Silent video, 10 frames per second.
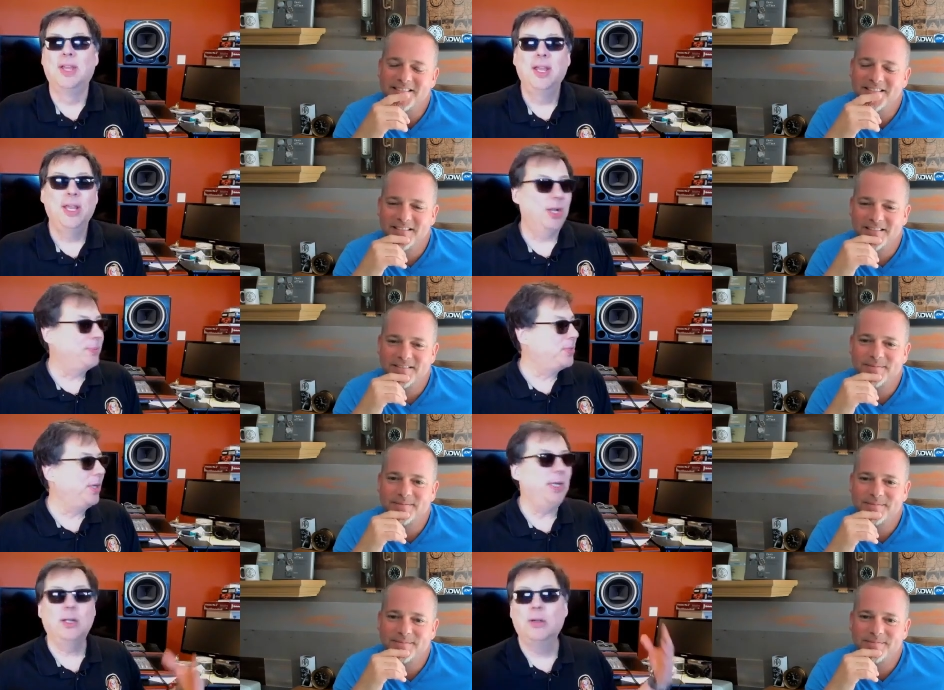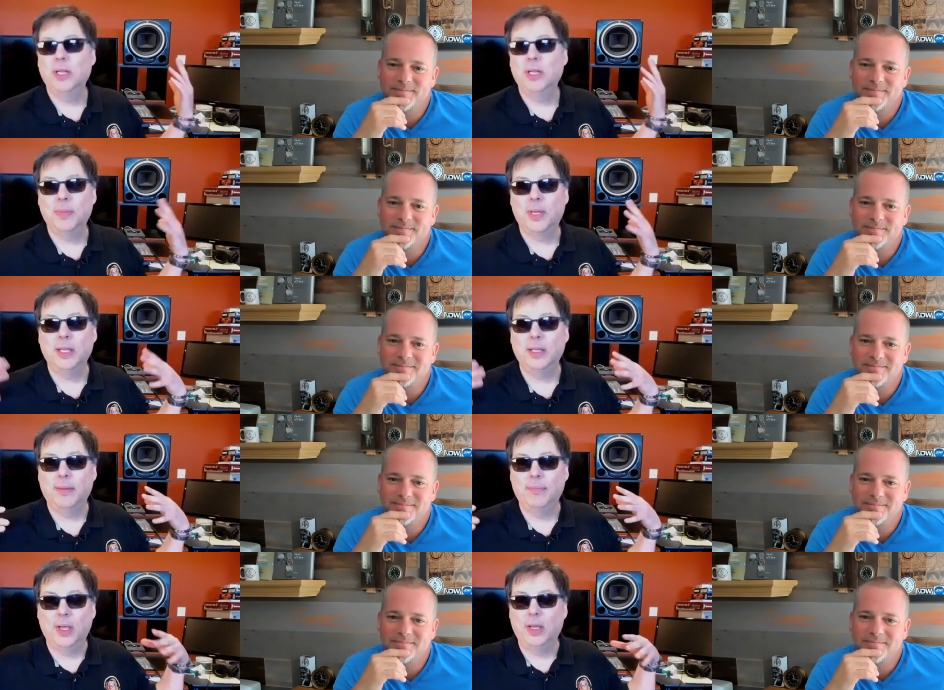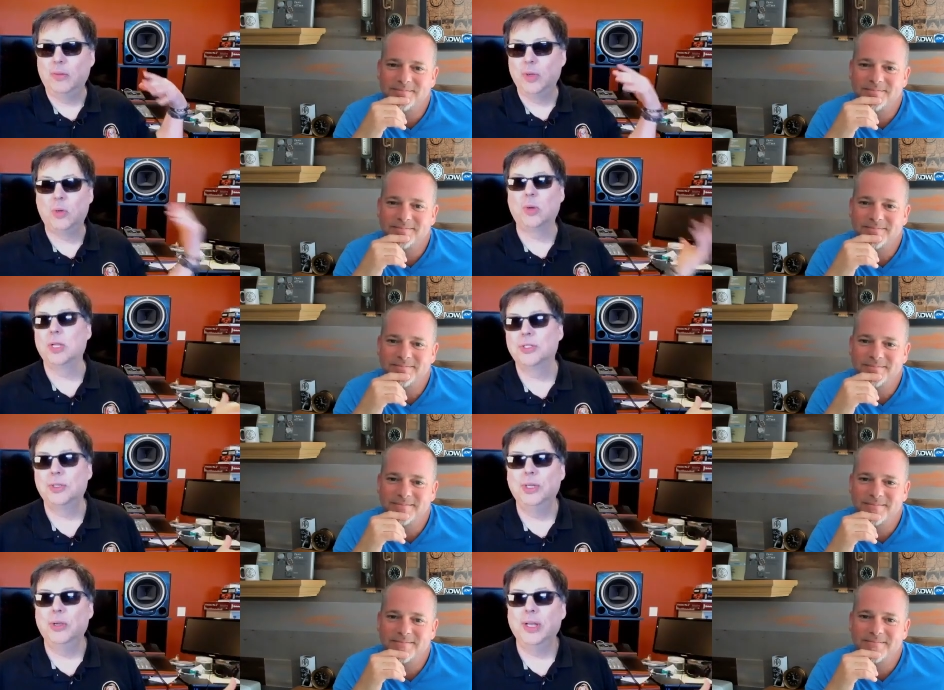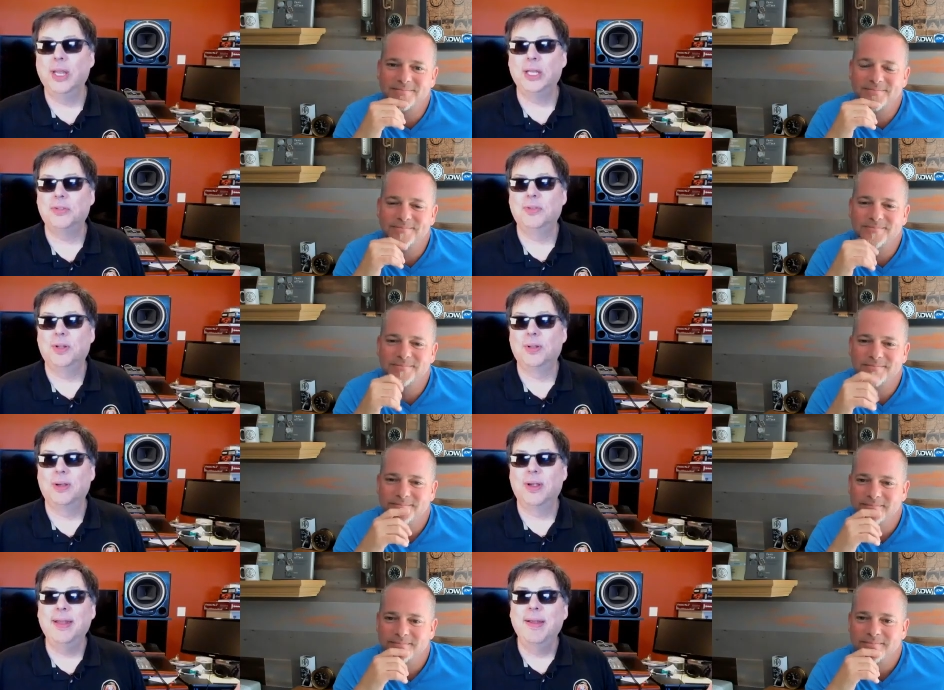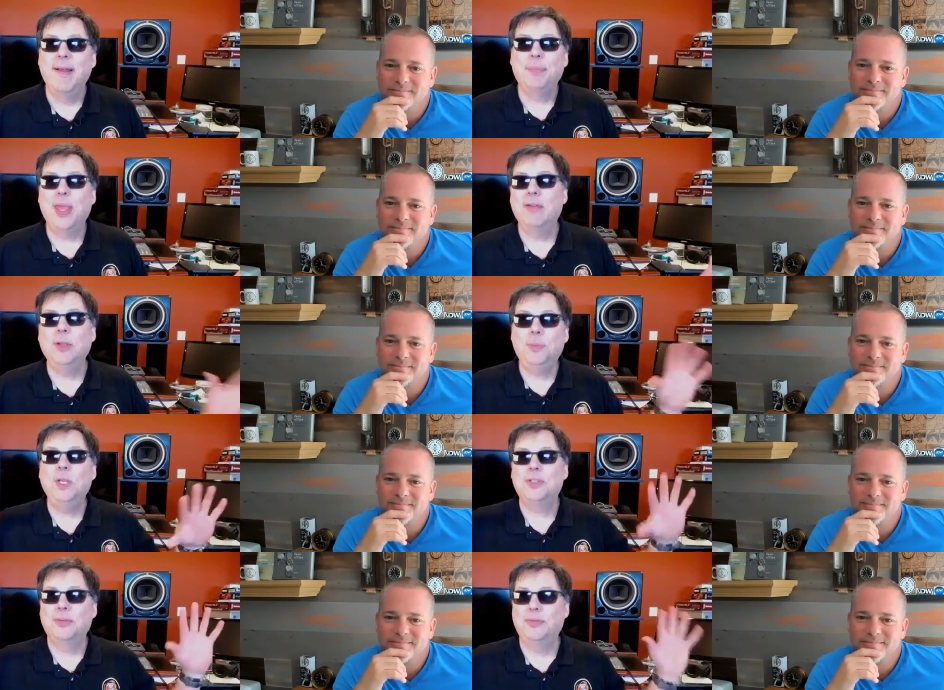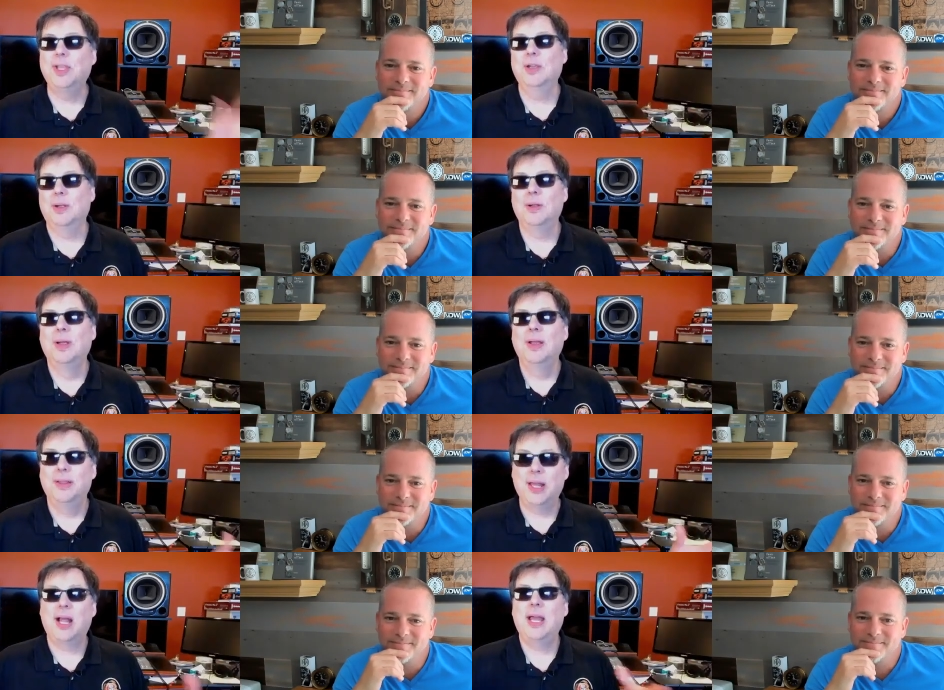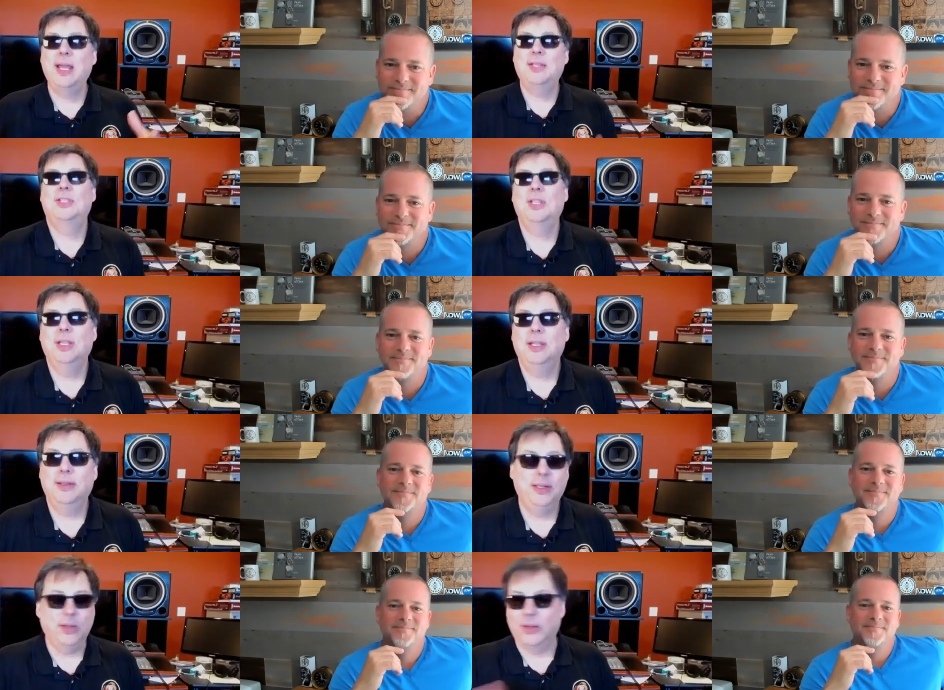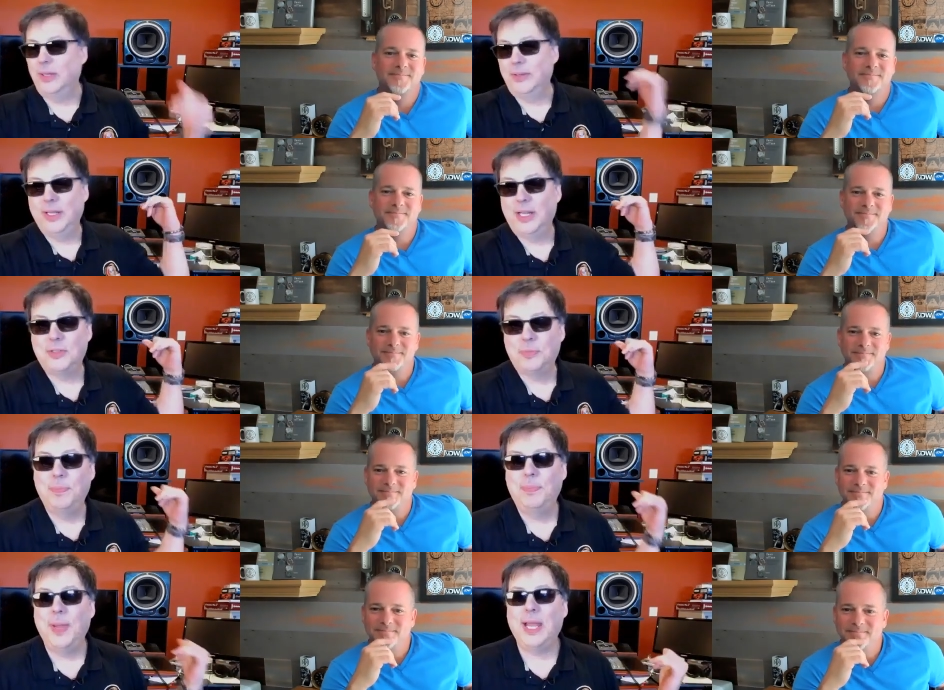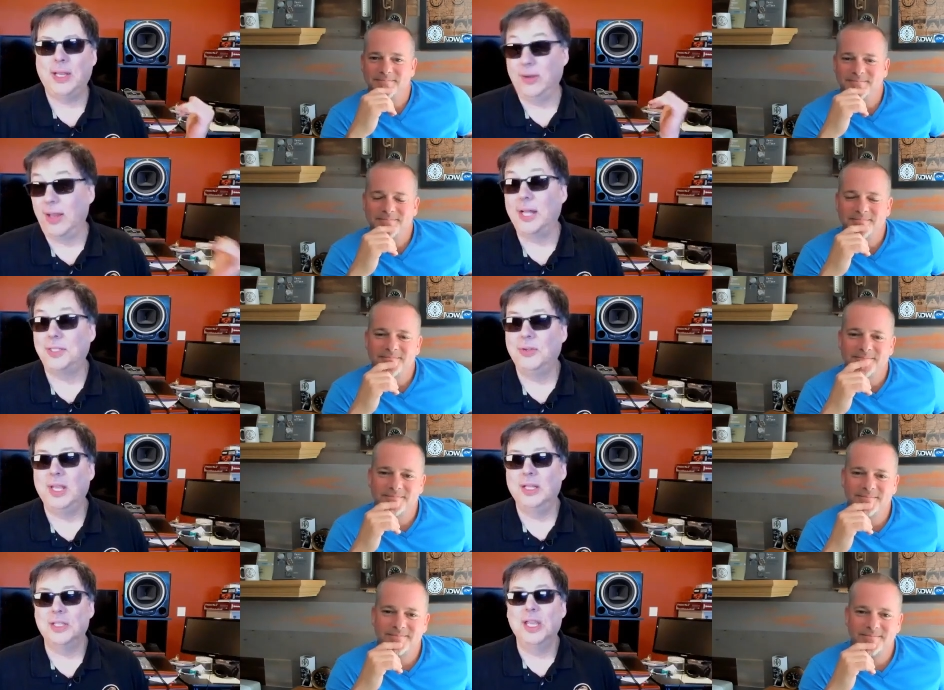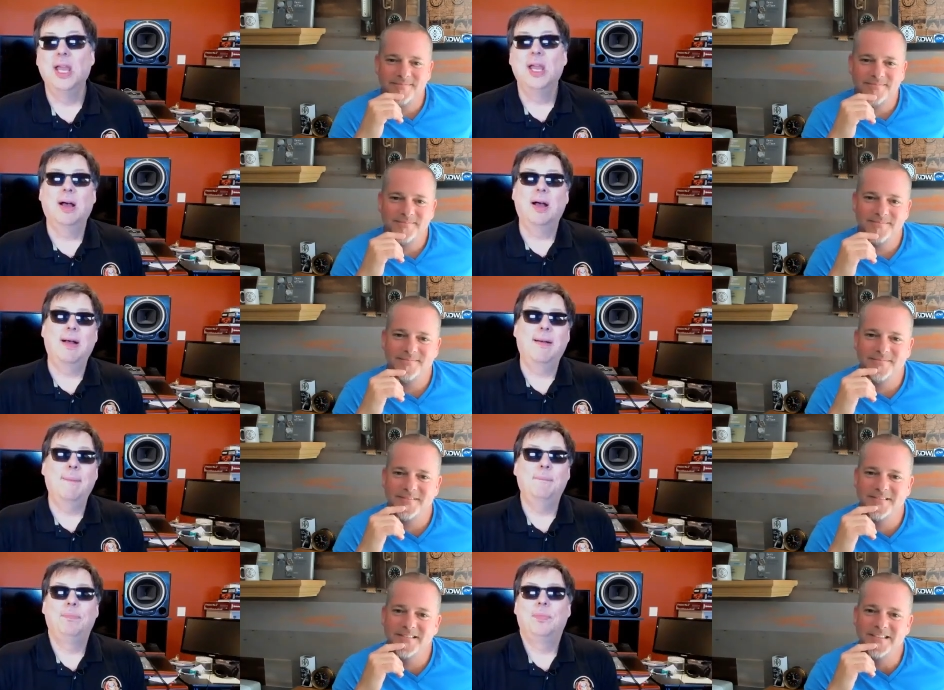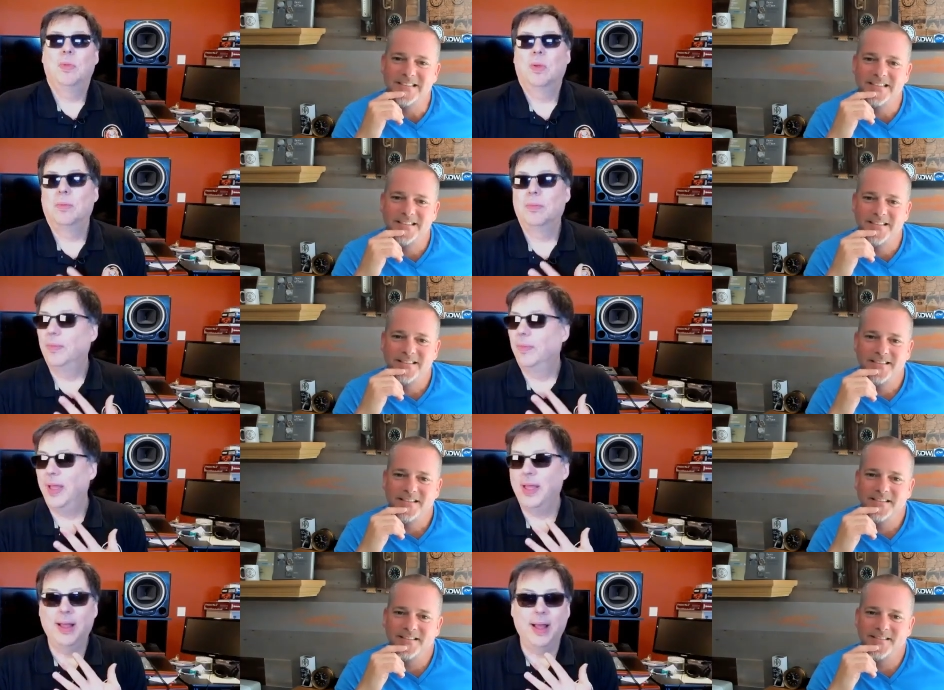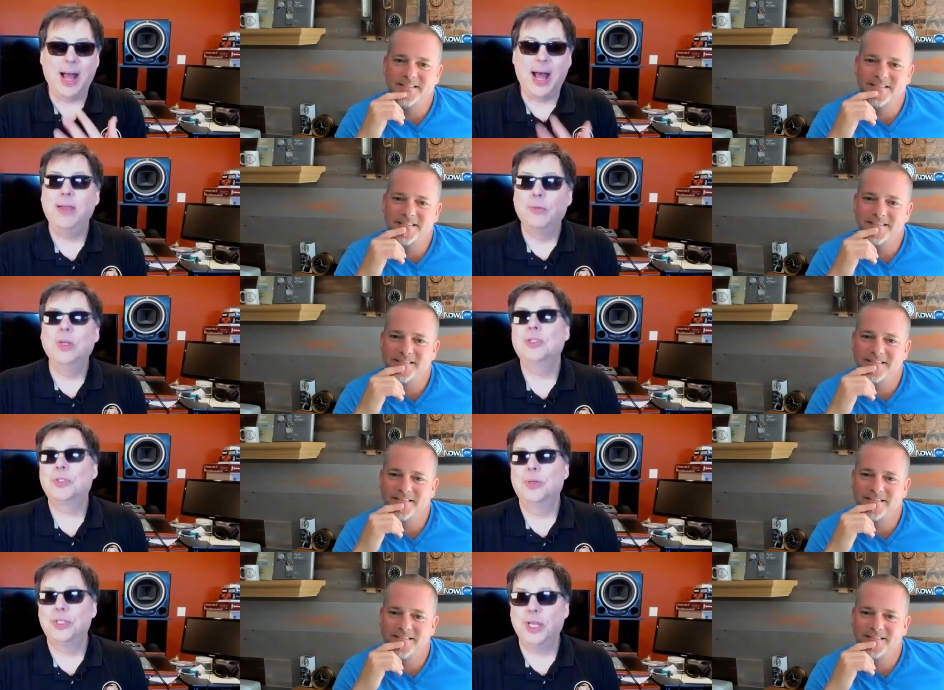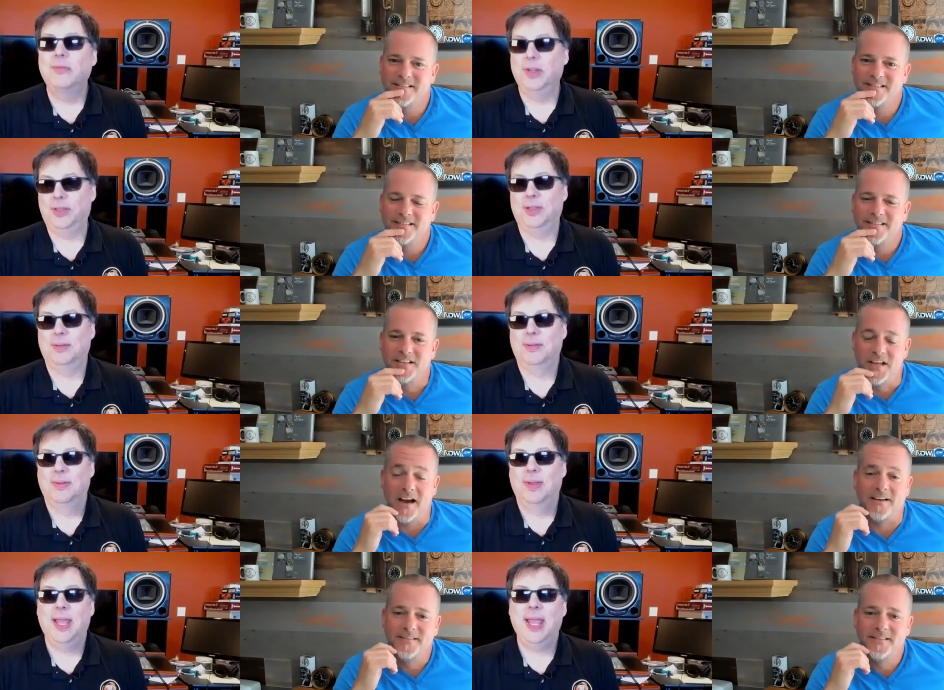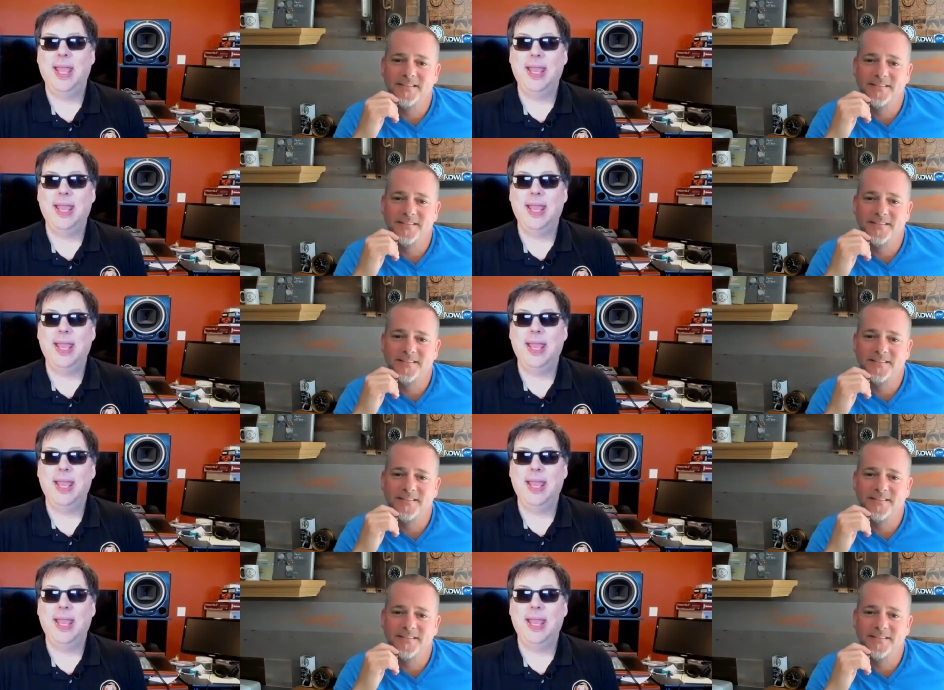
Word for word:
Speaker 1: You know, I'm sitting here in my um, uh, recording studio in Nashville. All right, every piece of gear that I see, you know, that, that's back here, a lot you can't see. Um, I researched everything. Yeah and I